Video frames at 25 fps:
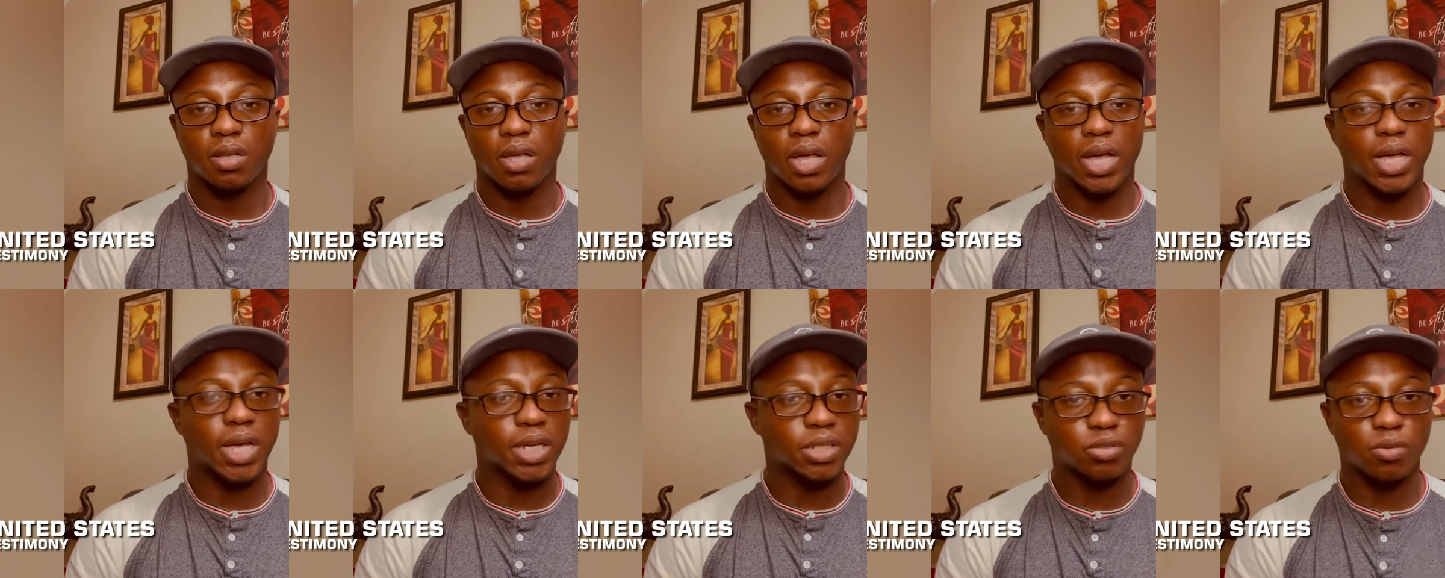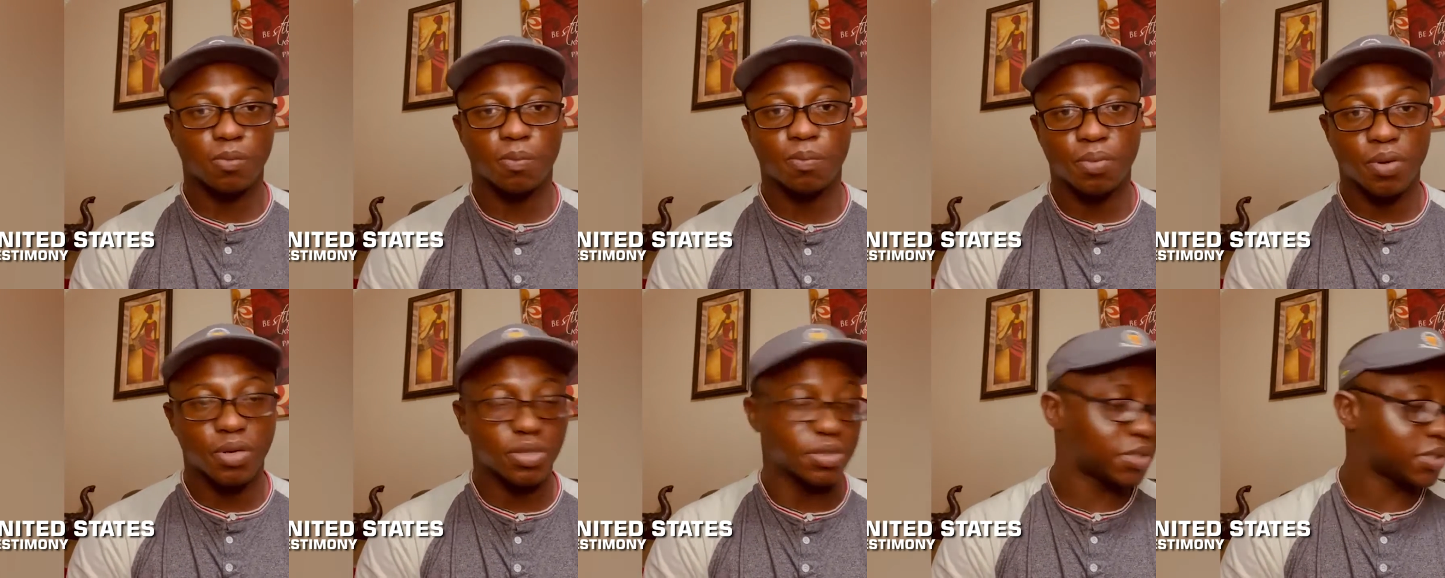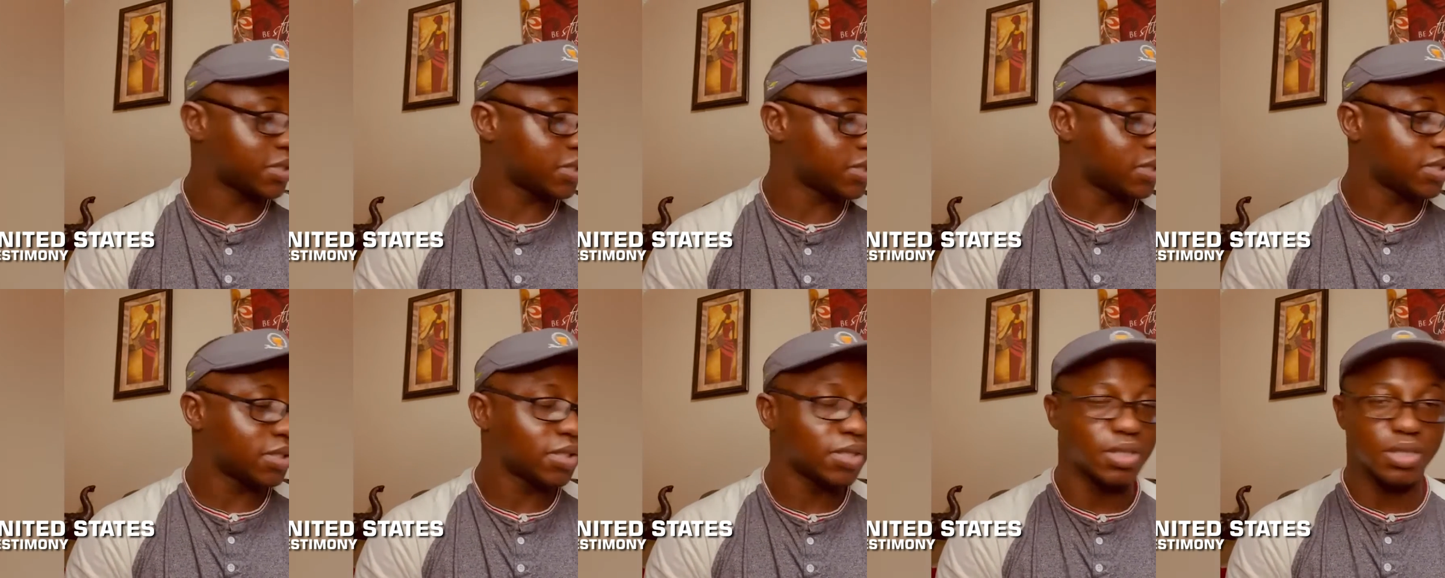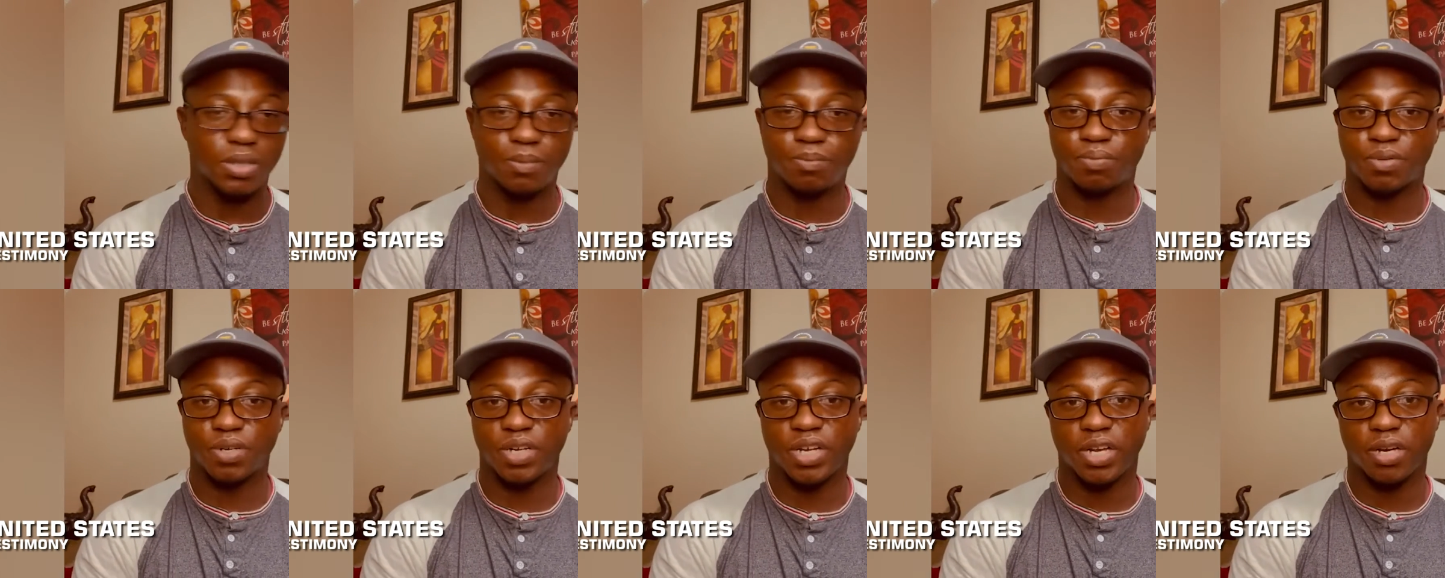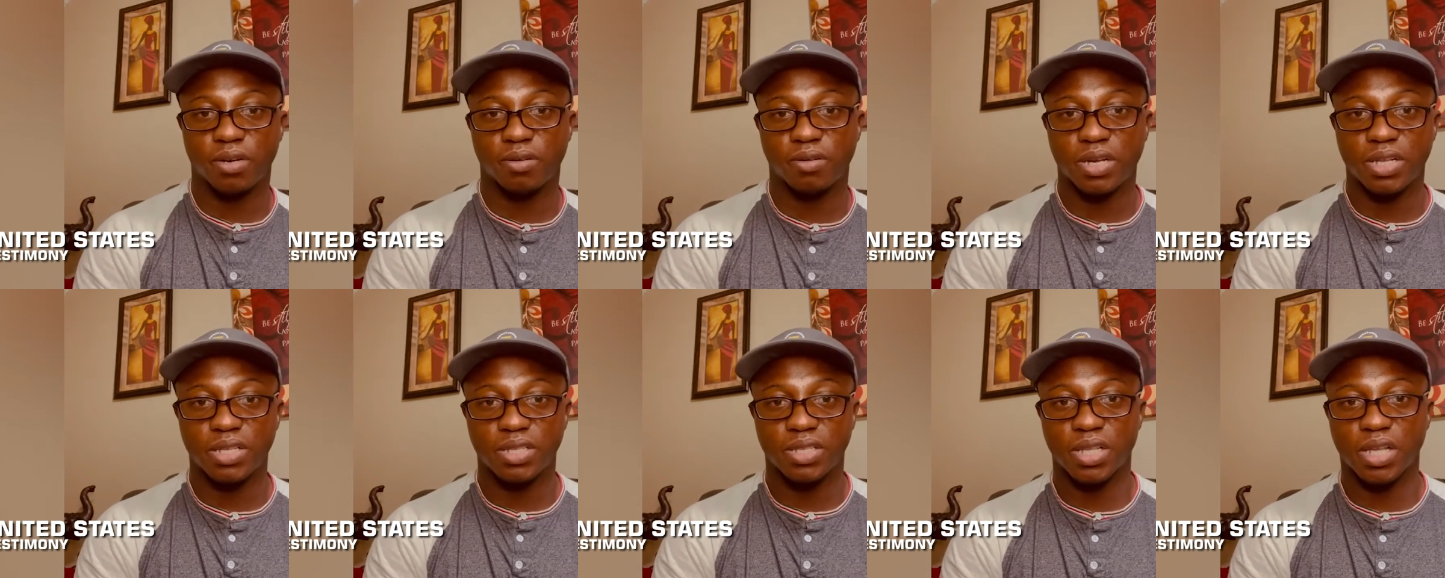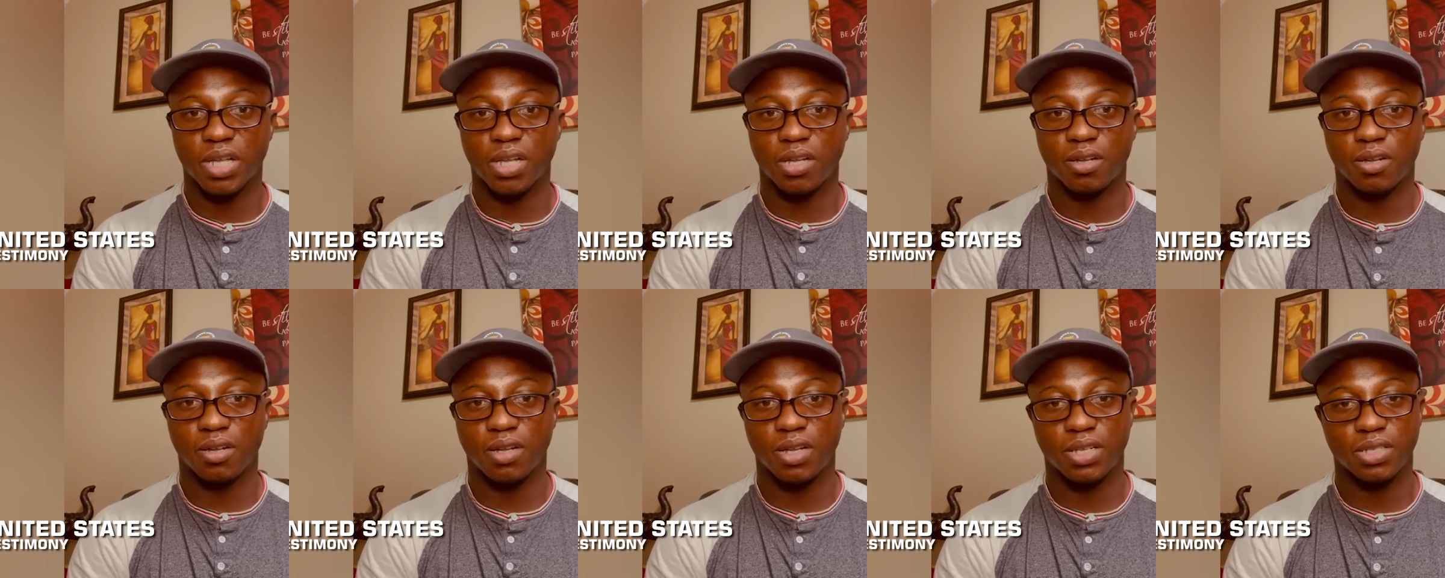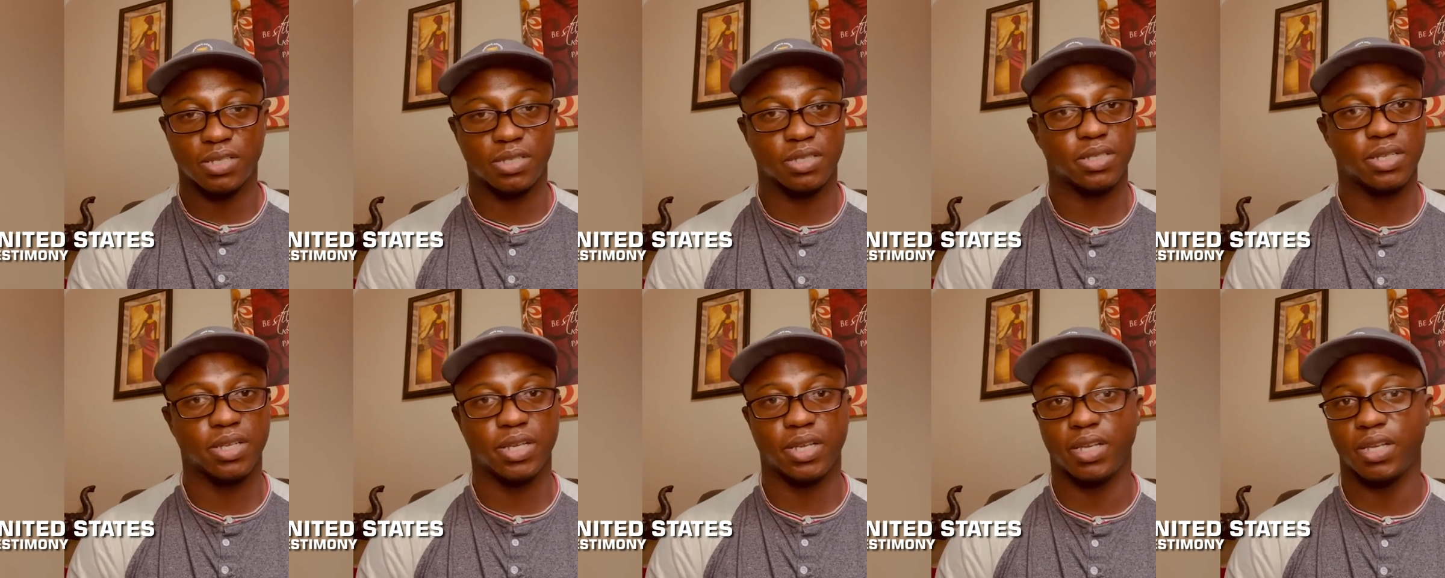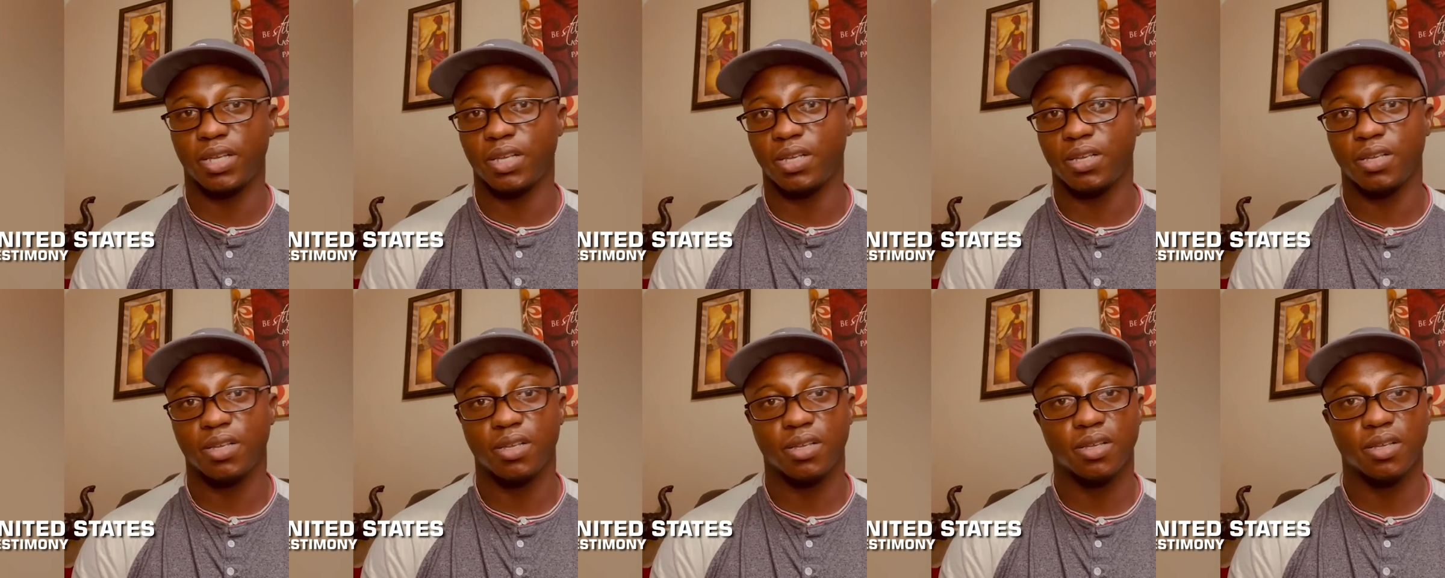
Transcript: I had to pause the prayer right now and say,